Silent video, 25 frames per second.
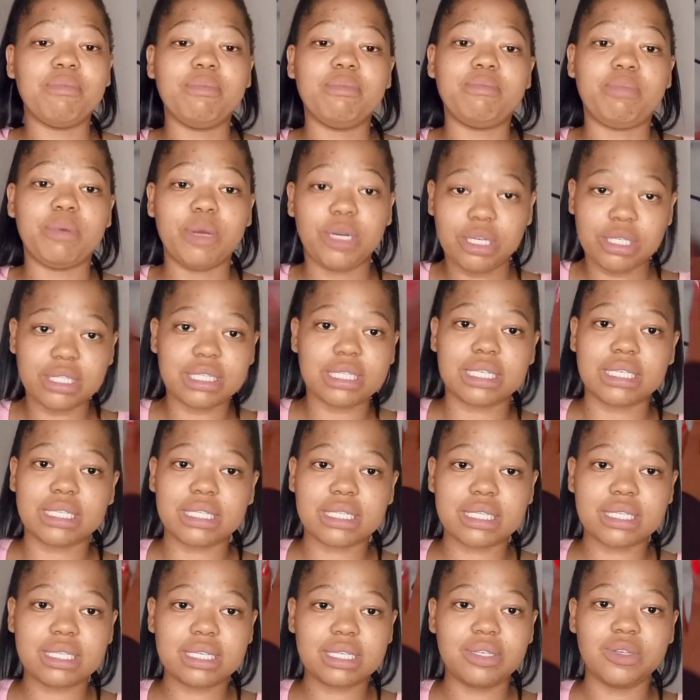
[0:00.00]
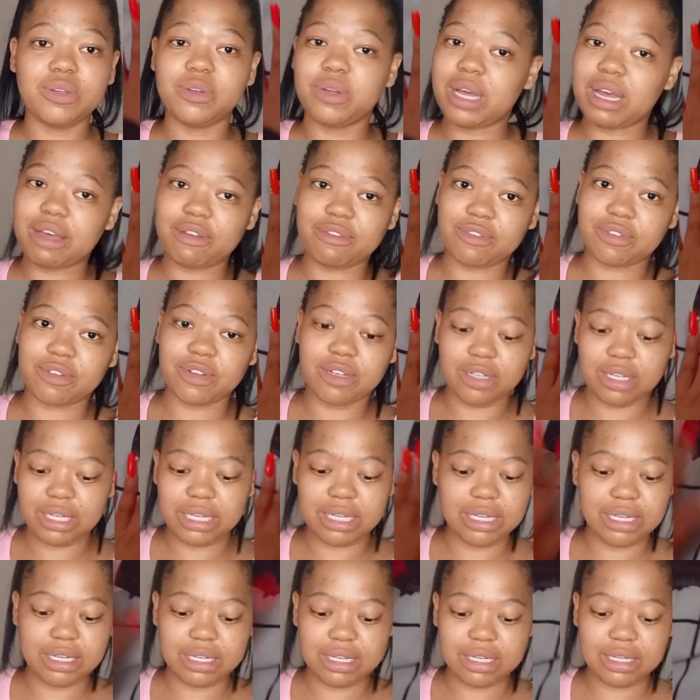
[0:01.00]
burned it. You have
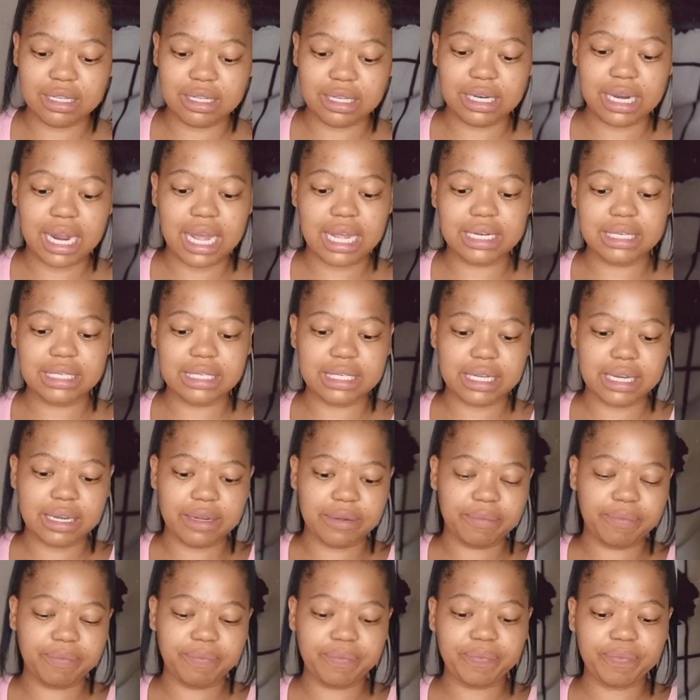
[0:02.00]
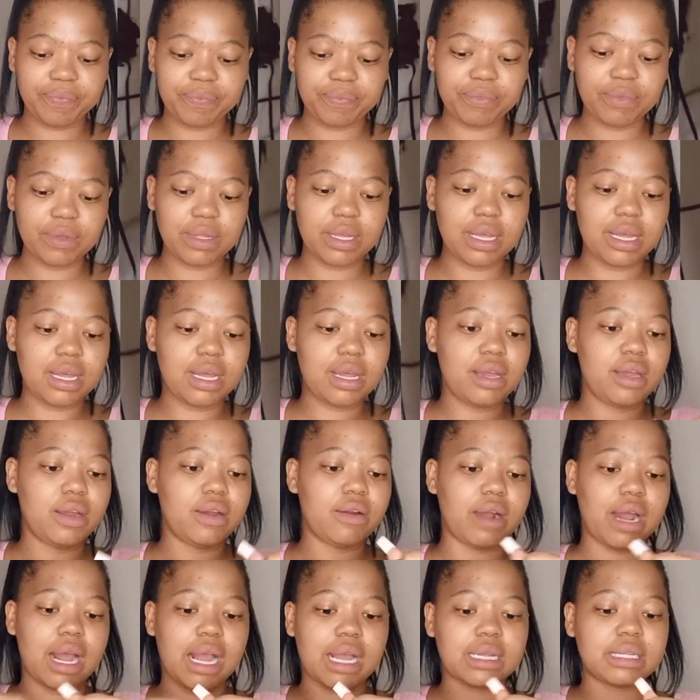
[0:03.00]
an idea,
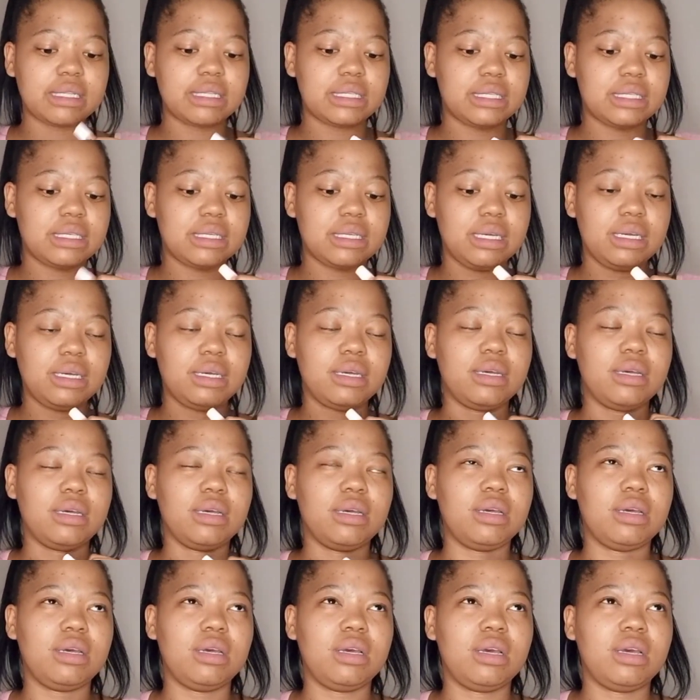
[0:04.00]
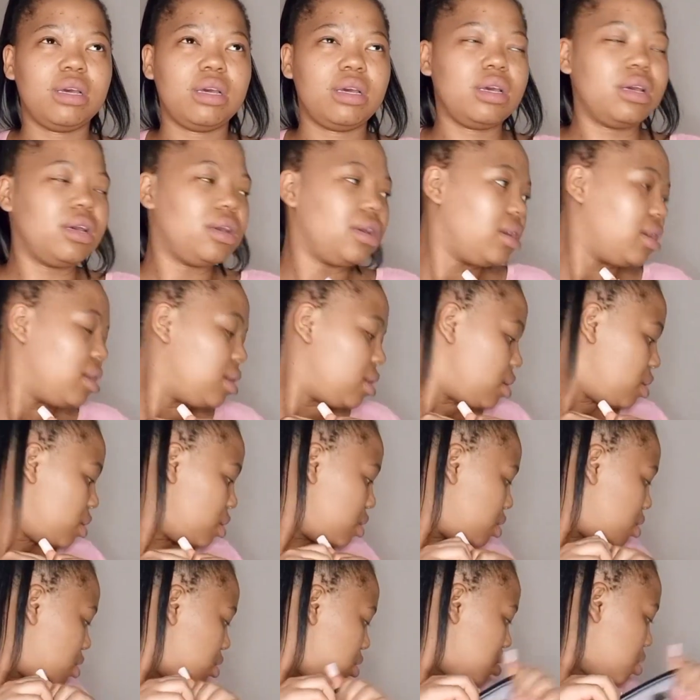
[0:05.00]
right?
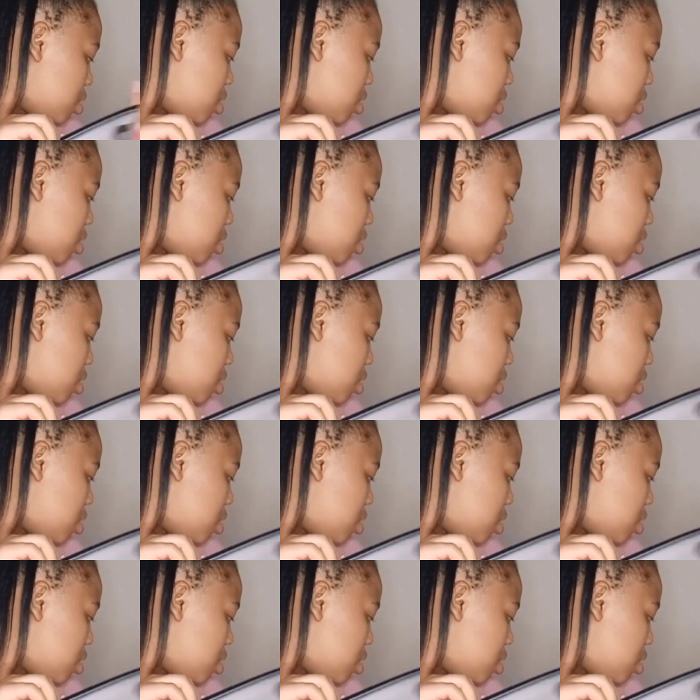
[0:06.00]
Oh,